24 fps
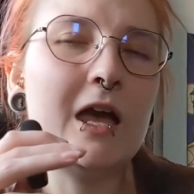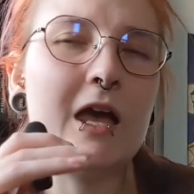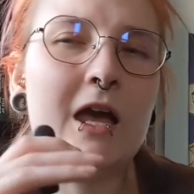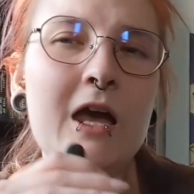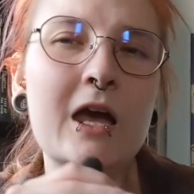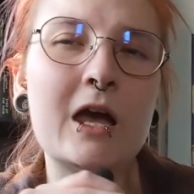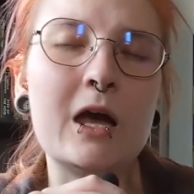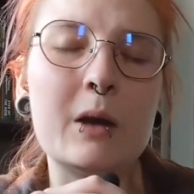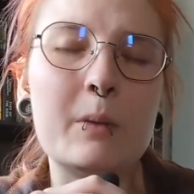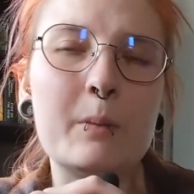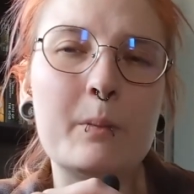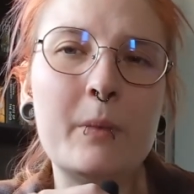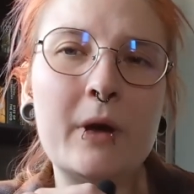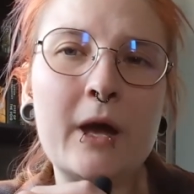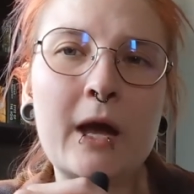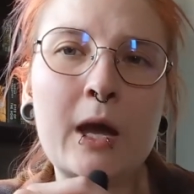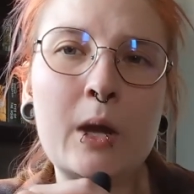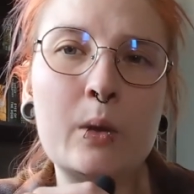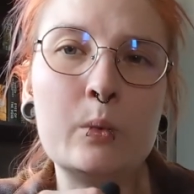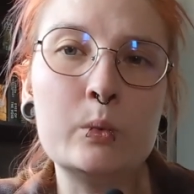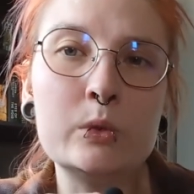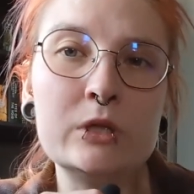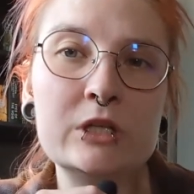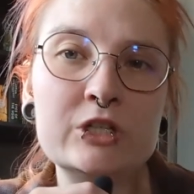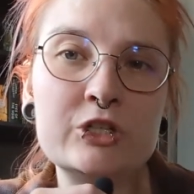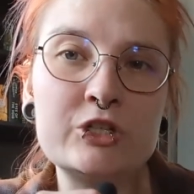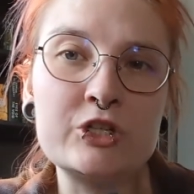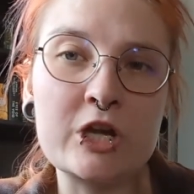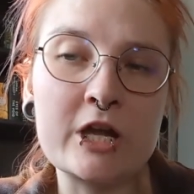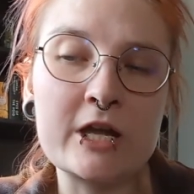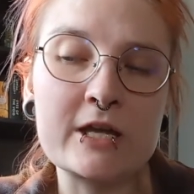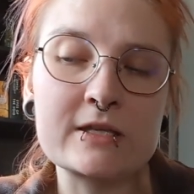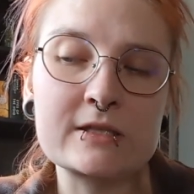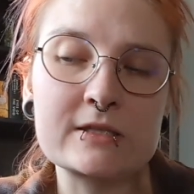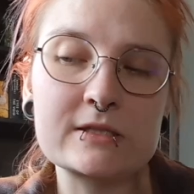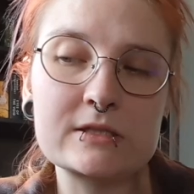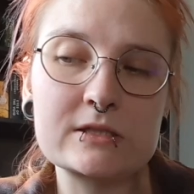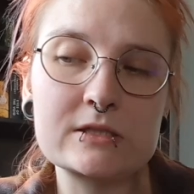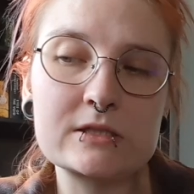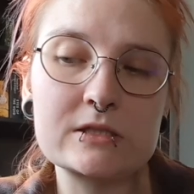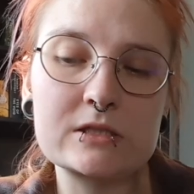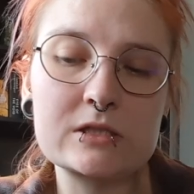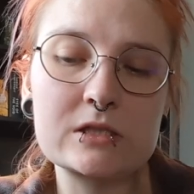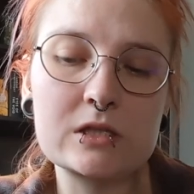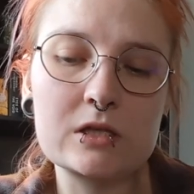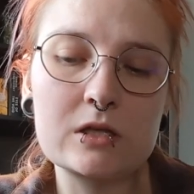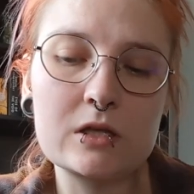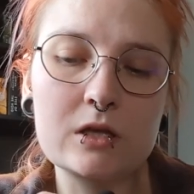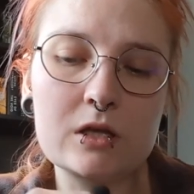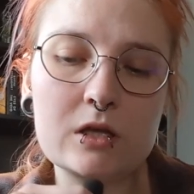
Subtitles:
I will just